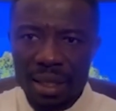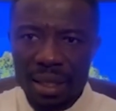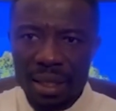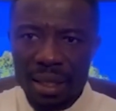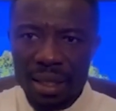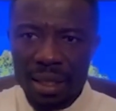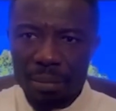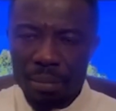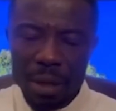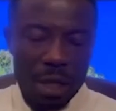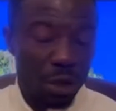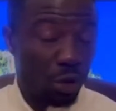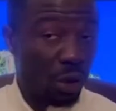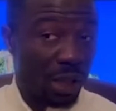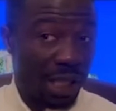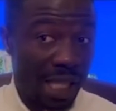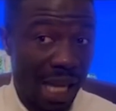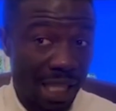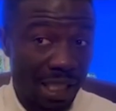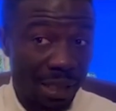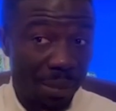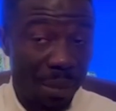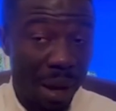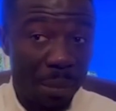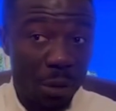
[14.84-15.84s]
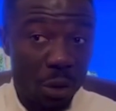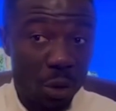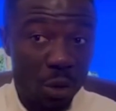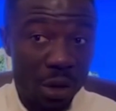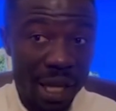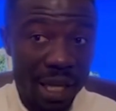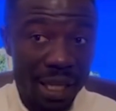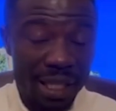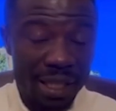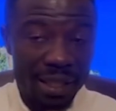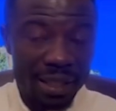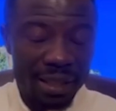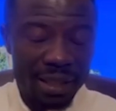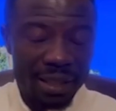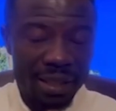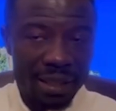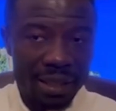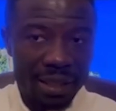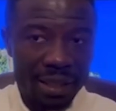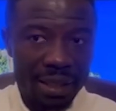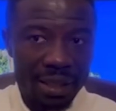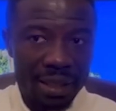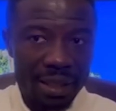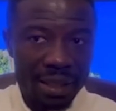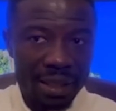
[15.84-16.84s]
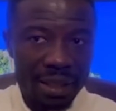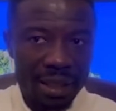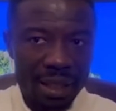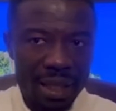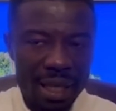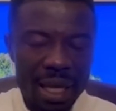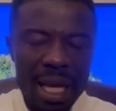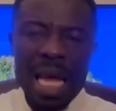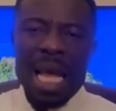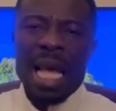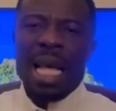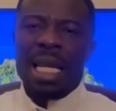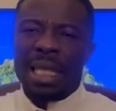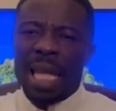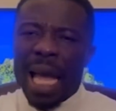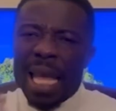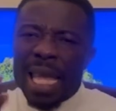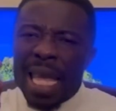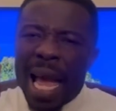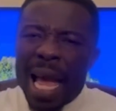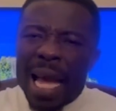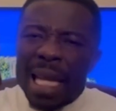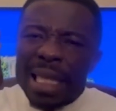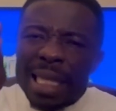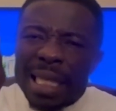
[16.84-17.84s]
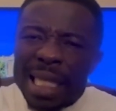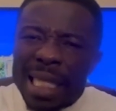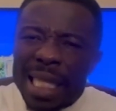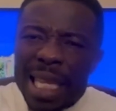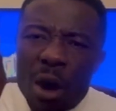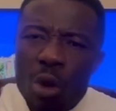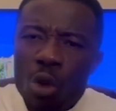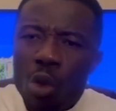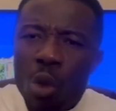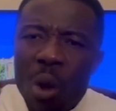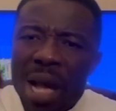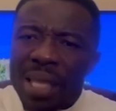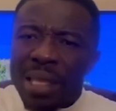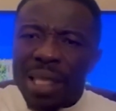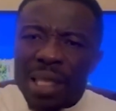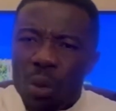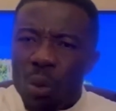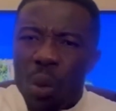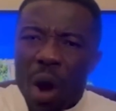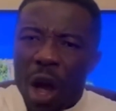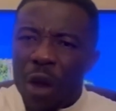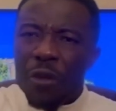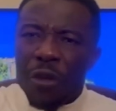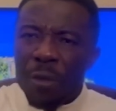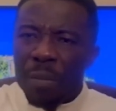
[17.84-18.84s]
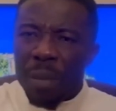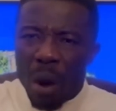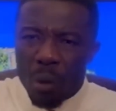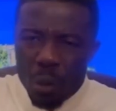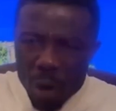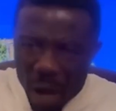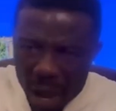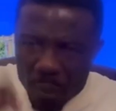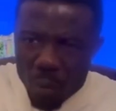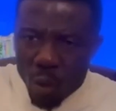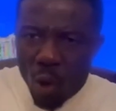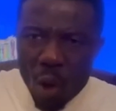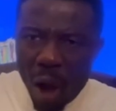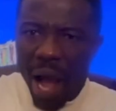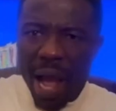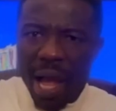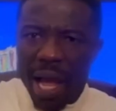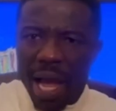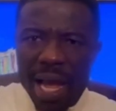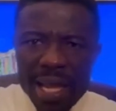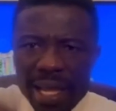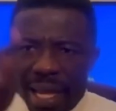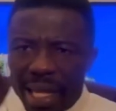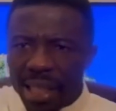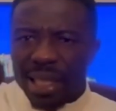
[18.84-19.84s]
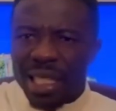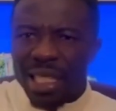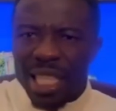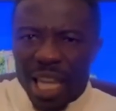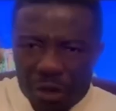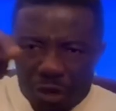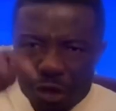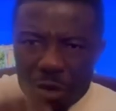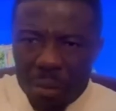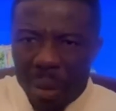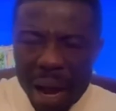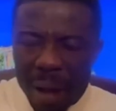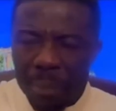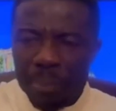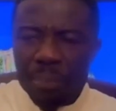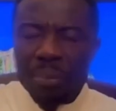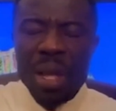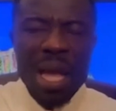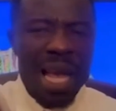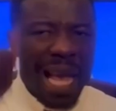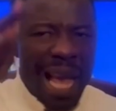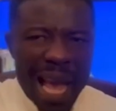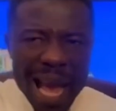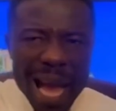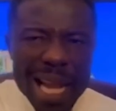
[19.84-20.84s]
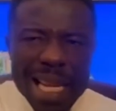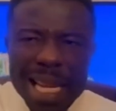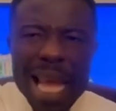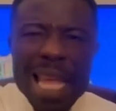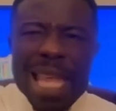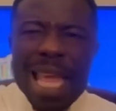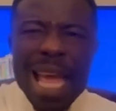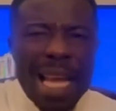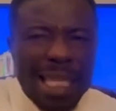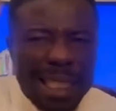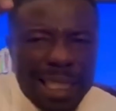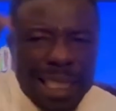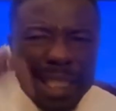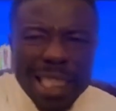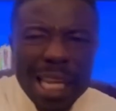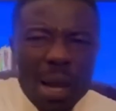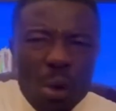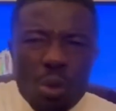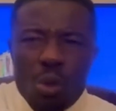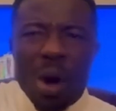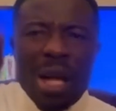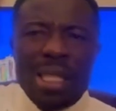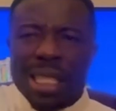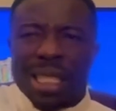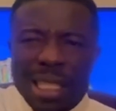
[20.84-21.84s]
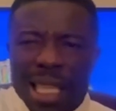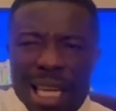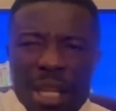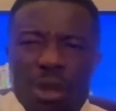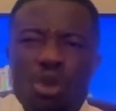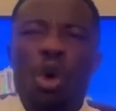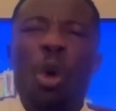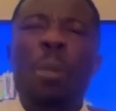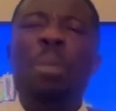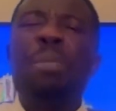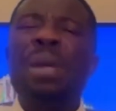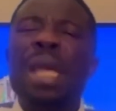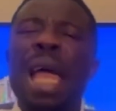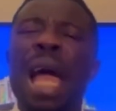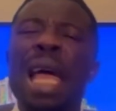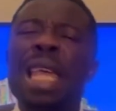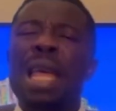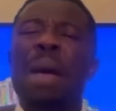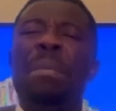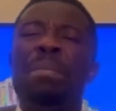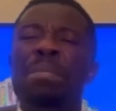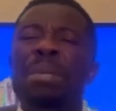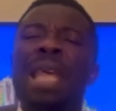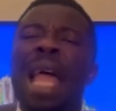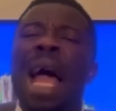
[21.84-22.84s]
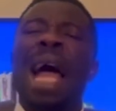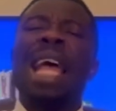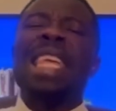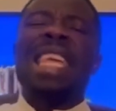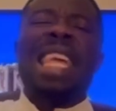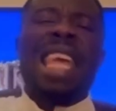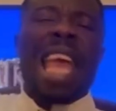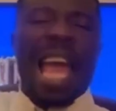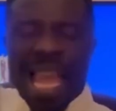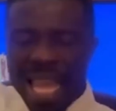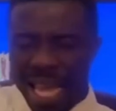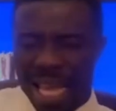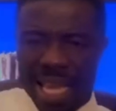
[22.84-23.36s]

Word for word: Patroti asma looking. Say ye tea once away, Juma way more. A yes near Juma. And a yet tea and once said you will be a ye be a ye.